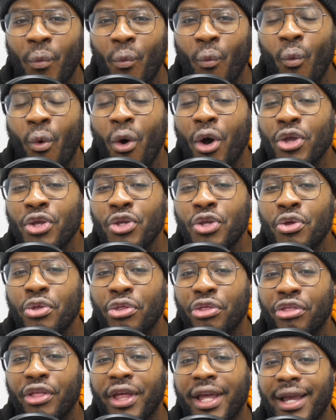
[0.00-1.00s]
what you
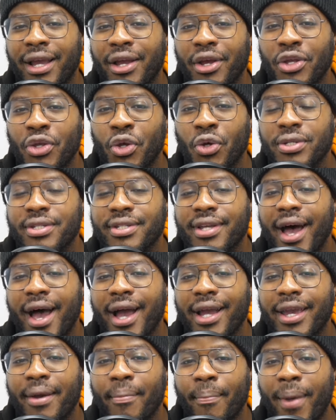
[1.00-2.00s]
think your
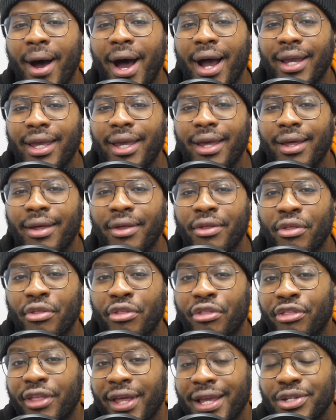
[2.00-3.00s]
target market
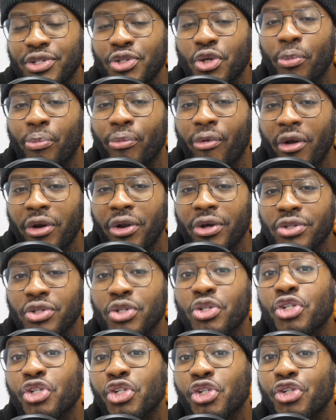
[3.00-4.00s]
thinks your product
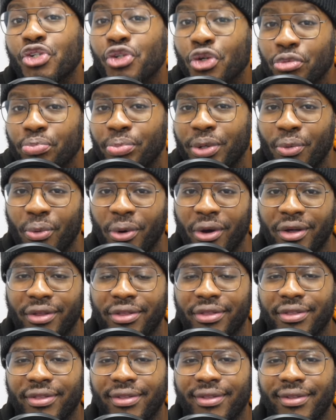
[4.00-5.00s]
should be
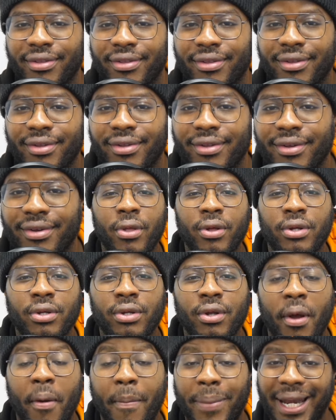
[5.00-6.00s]
worth.
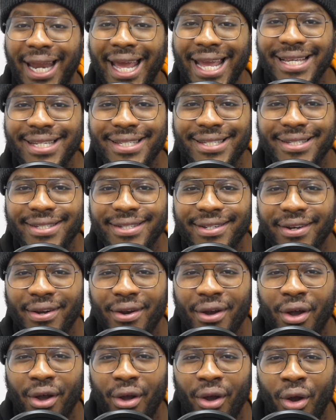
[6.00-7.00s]
Place.
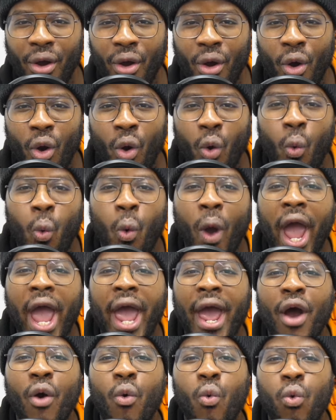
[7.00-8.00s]

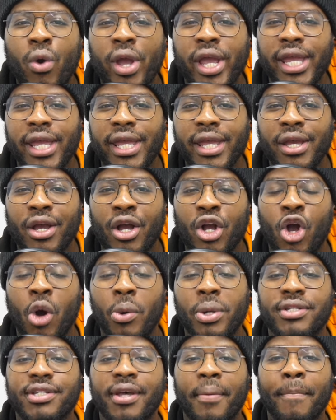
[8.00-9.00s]
Where are we
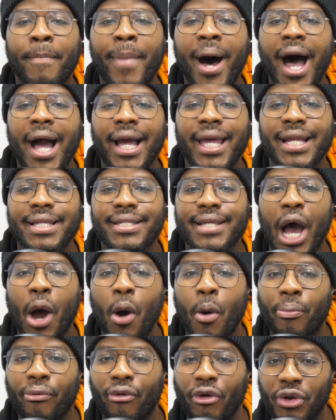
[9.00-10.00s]
going to market our
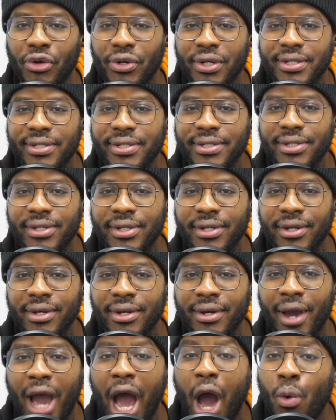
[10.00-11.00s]
products?
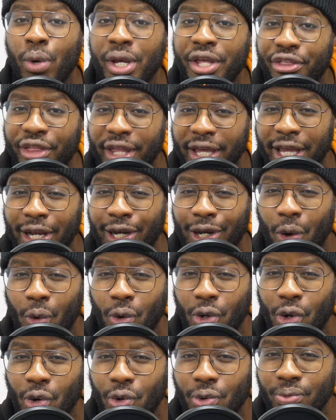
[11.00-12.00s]
Are we thinking
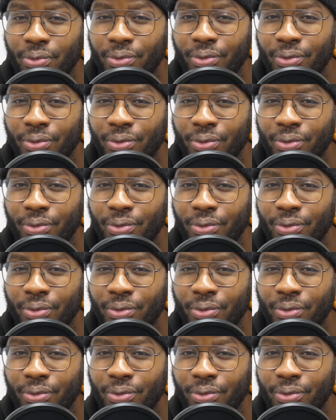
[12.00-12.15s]
local?